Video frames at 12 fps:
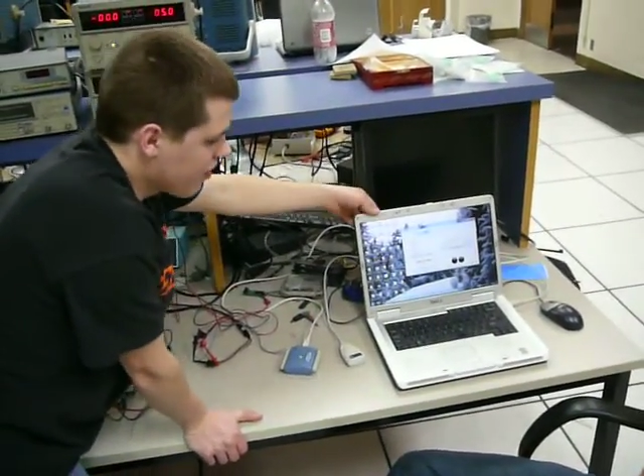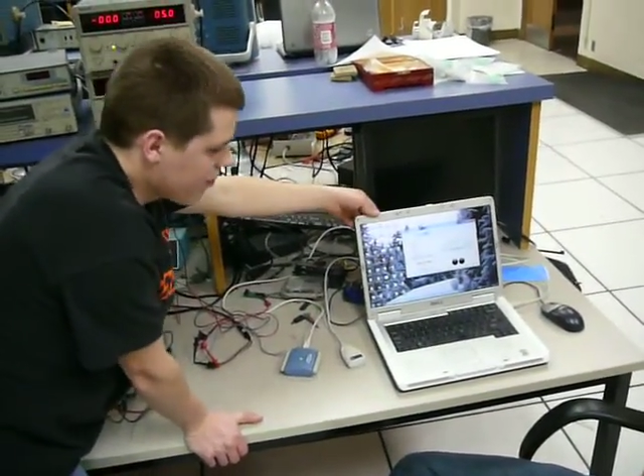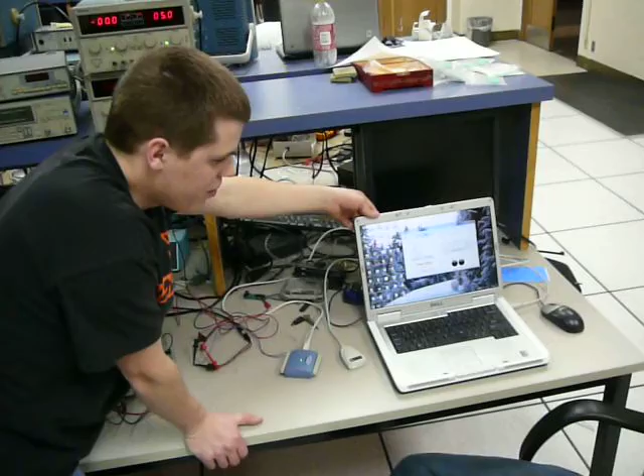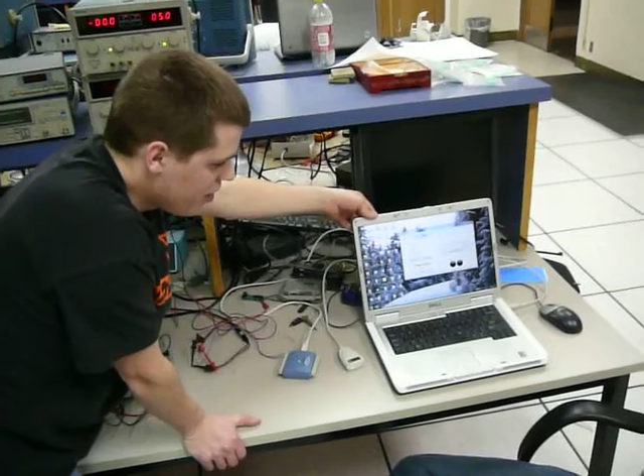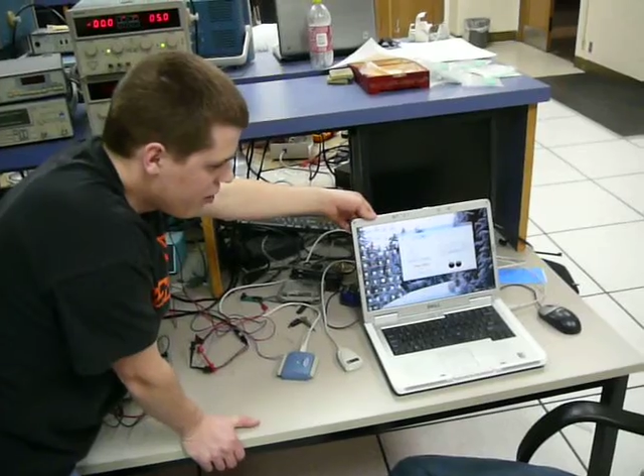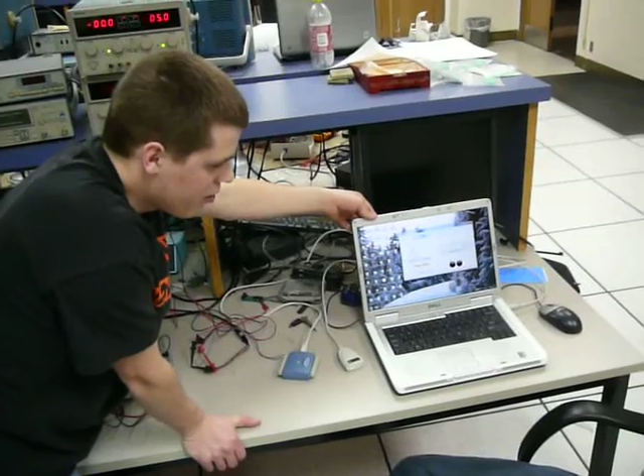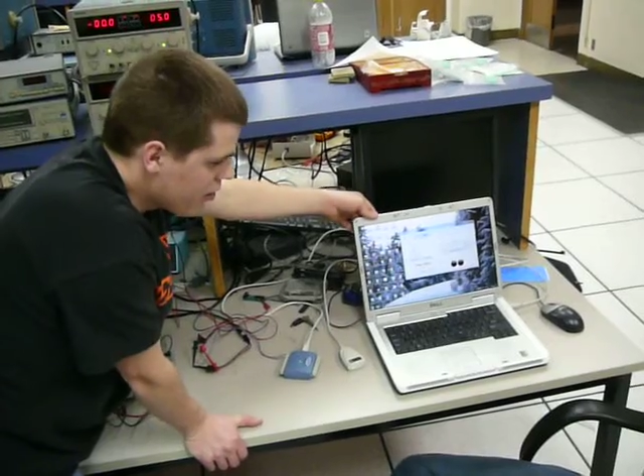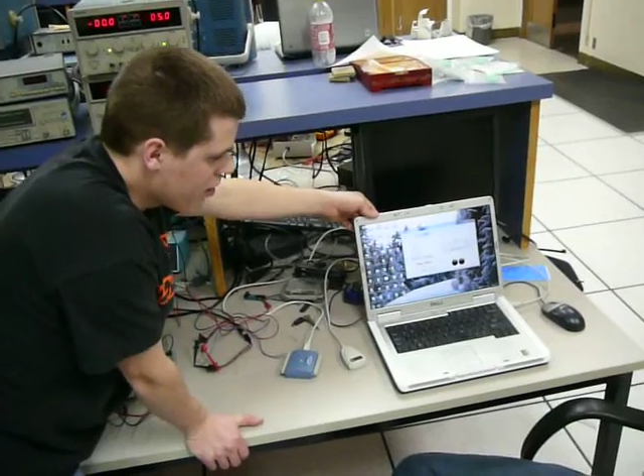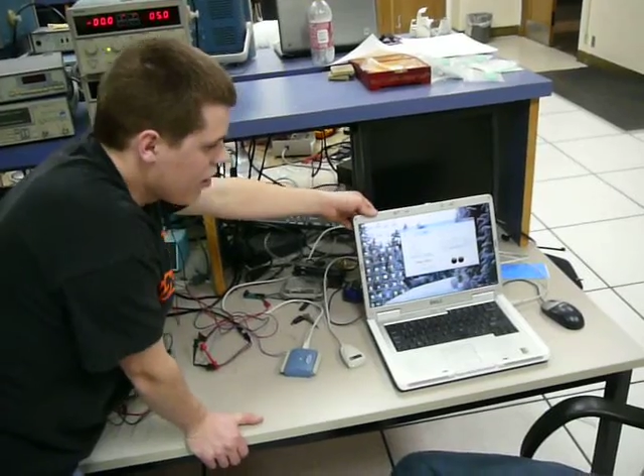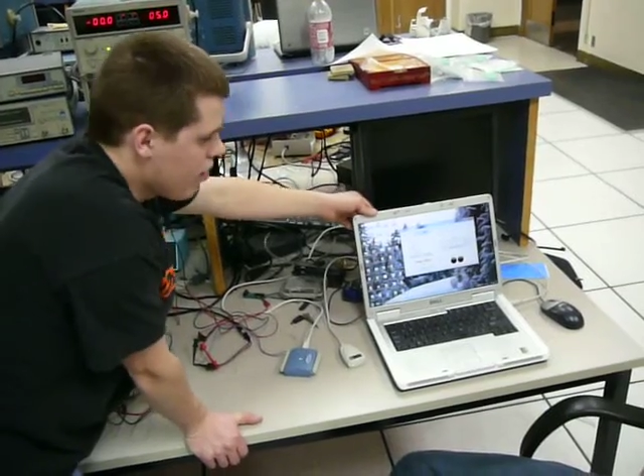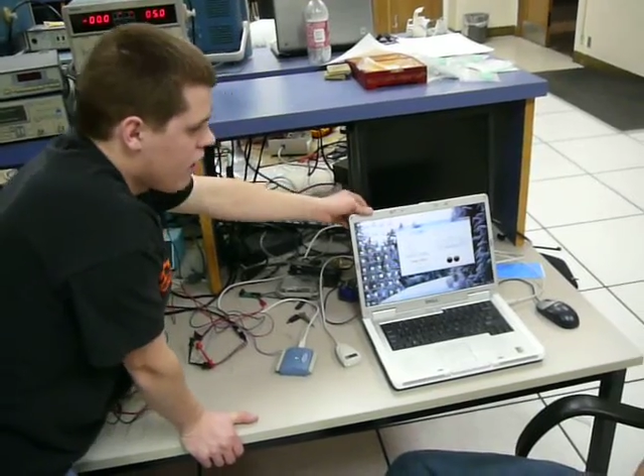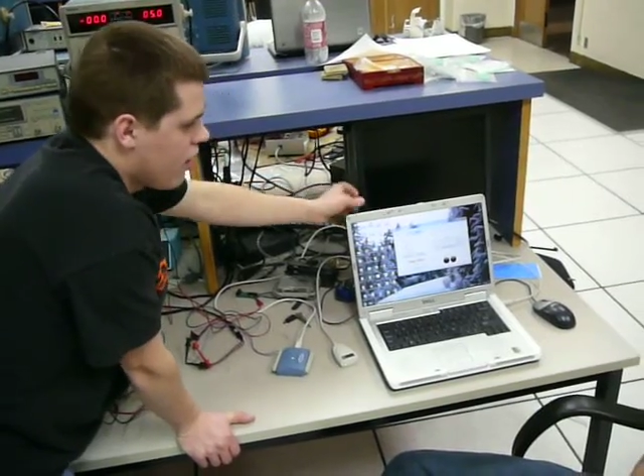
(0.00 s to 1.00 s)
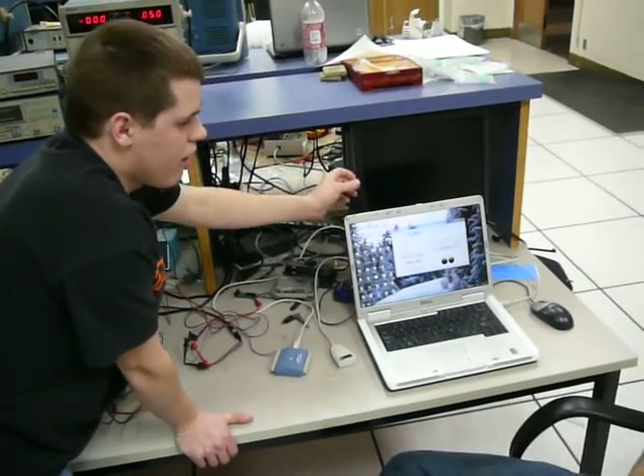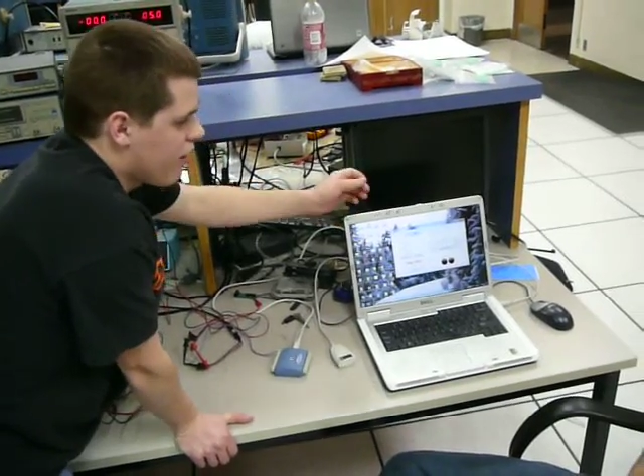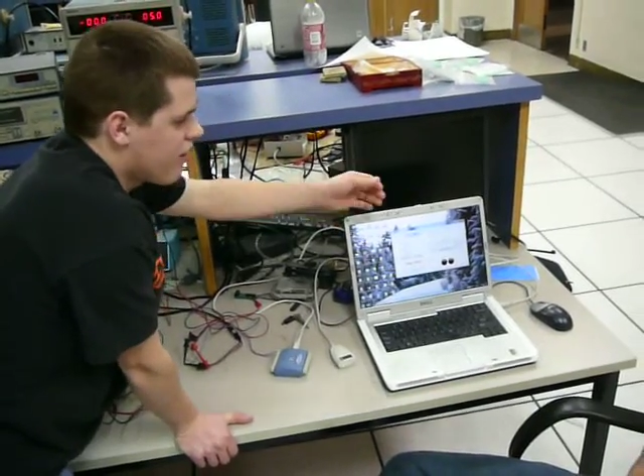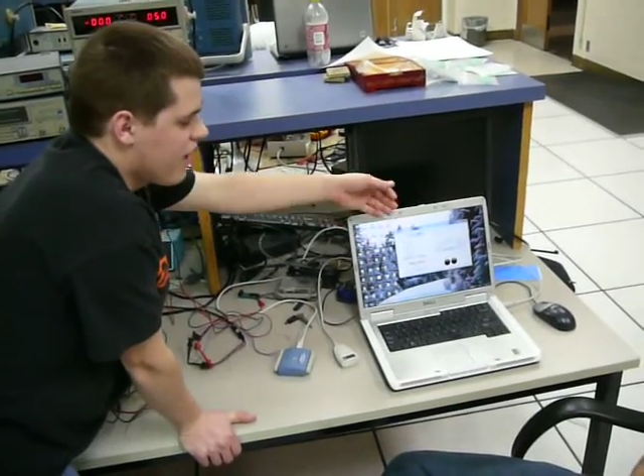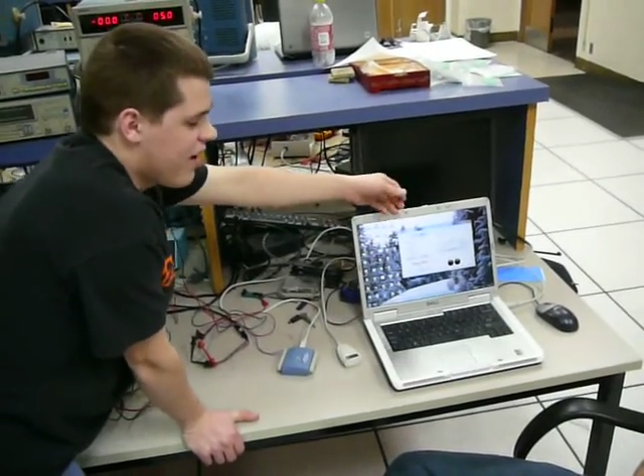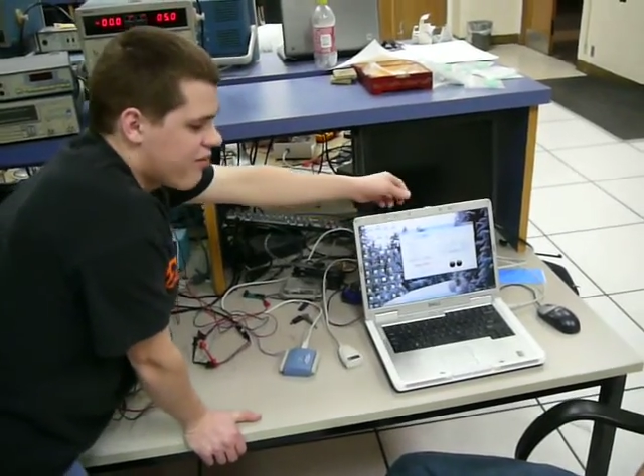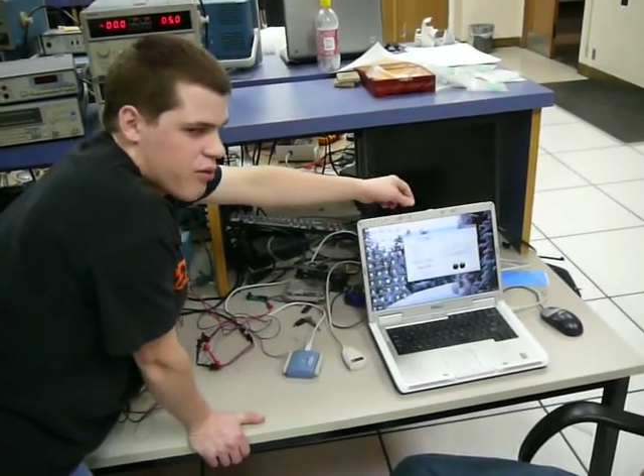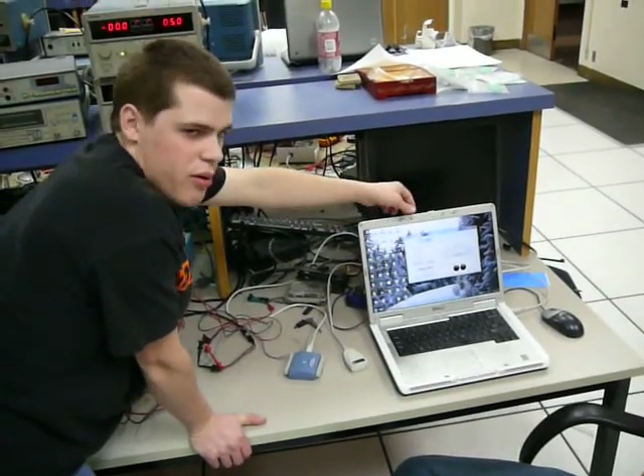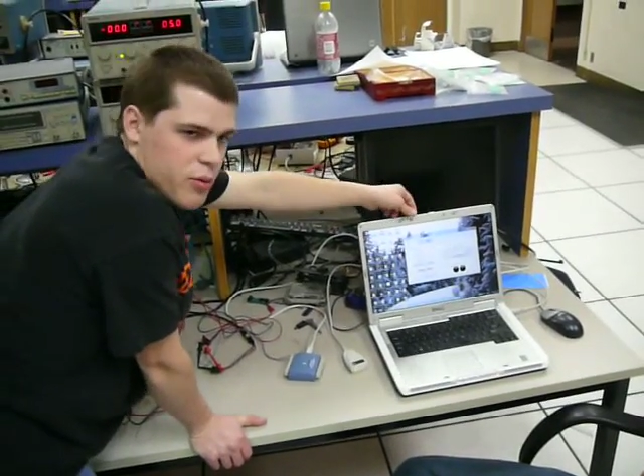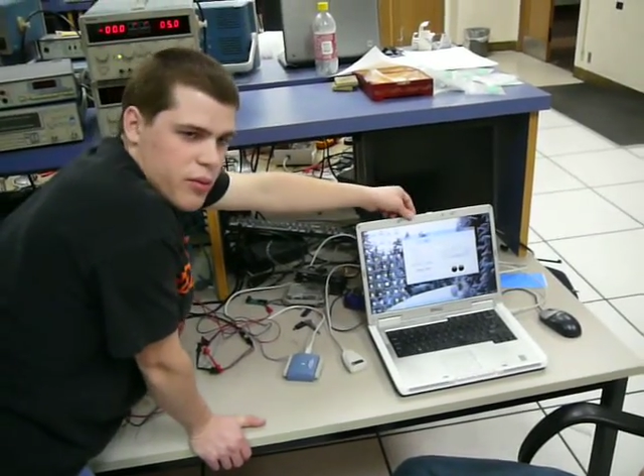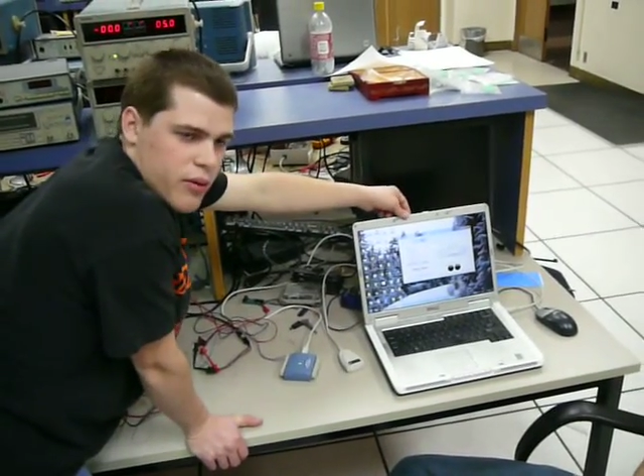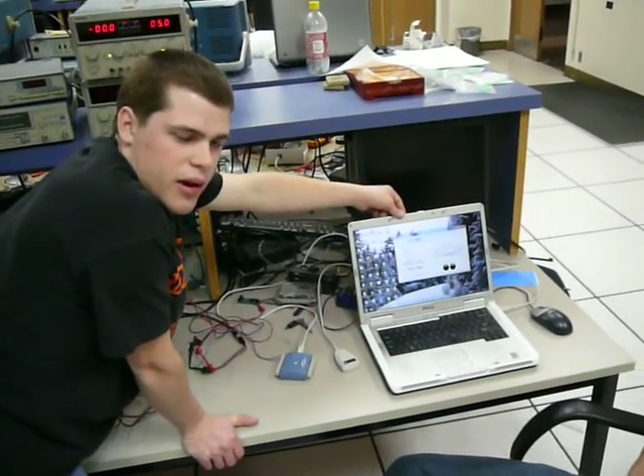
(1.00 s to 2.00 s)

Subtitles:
the computer, our software